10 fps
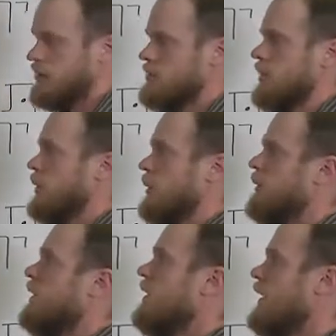
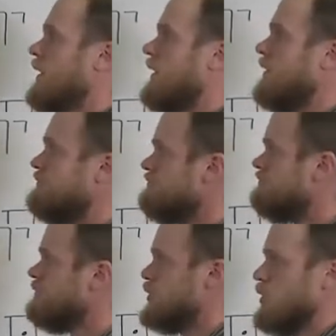So,
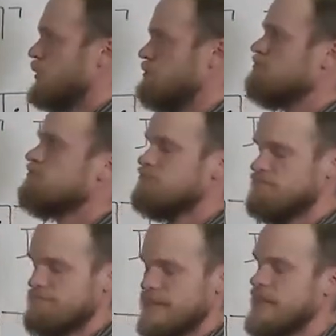so
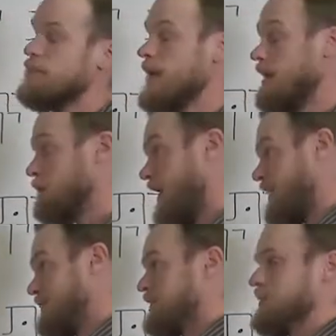keep that in
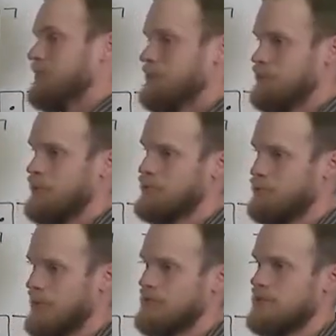mind when
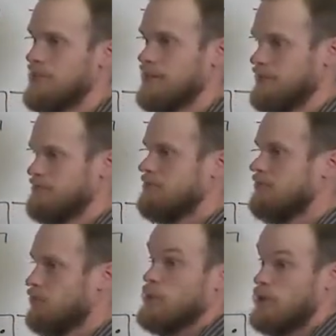you're translating
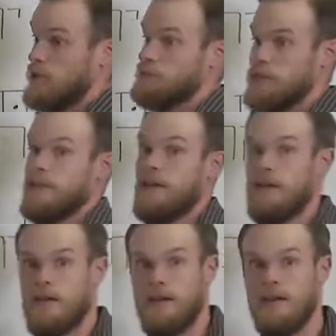pretty much
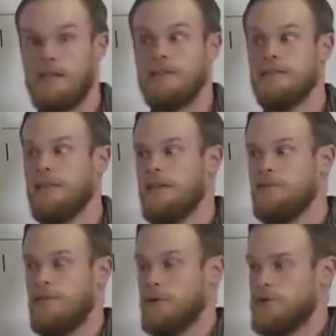everything,
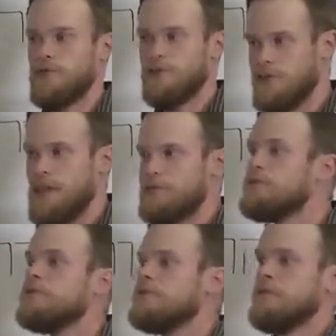that there is a
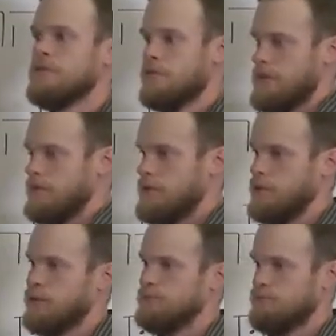sense that, you
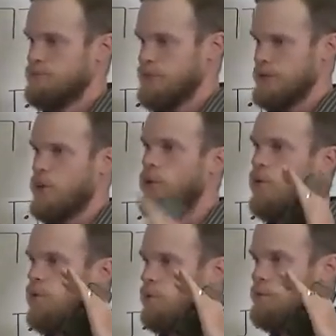know, that the
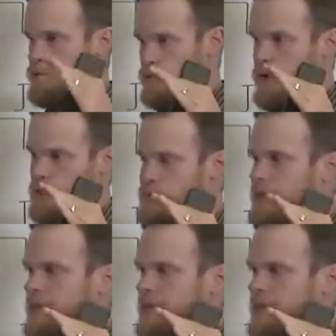whole story is to